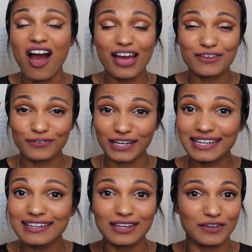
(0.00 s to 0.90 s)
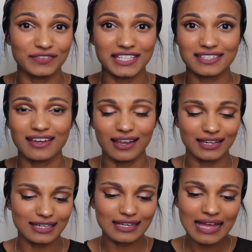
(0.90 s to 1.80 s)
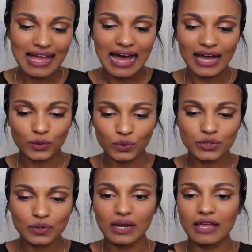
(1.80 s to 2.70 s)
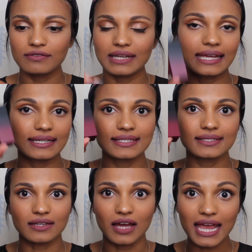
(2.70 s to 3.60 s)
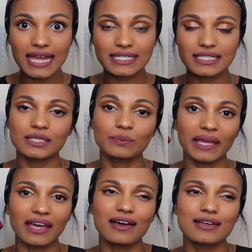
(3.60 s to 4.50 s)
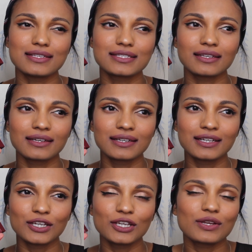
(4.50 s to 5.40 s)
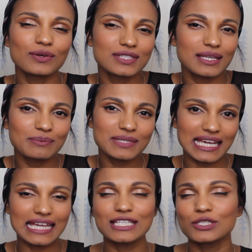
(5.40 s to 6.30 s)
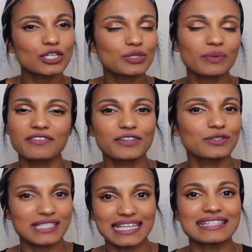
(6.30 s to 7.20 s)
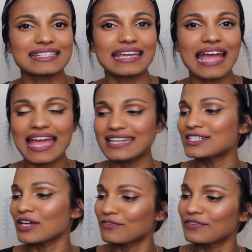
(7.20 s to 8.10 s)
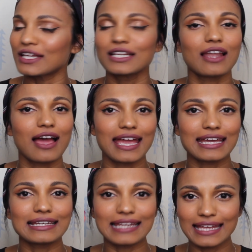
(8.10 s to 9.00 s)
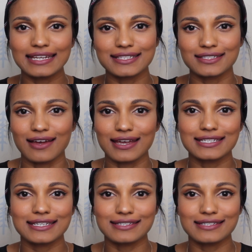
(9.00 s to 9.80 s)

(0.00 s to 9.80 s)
I freaking love this color. I also love Ladies Night because, you know, some days you just want to feel sexy, and I feel like Ladies Night